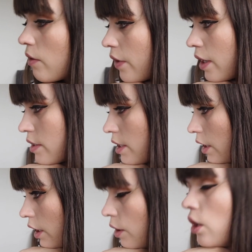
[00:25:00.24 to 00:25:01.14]
face. So, you
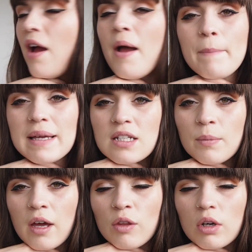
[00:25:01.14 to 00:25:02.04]
know, best of
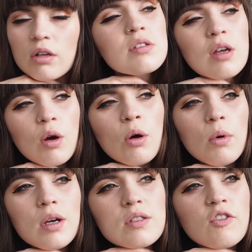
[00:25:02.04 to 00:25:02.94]
both worlds or
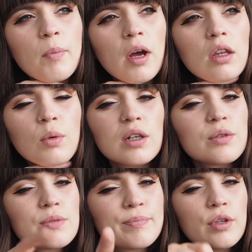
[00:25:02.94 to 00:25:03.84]
worst of both
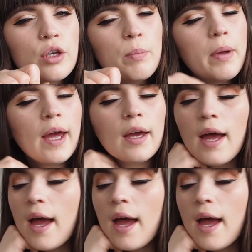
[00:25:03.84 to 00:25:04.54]
worlds, you pick.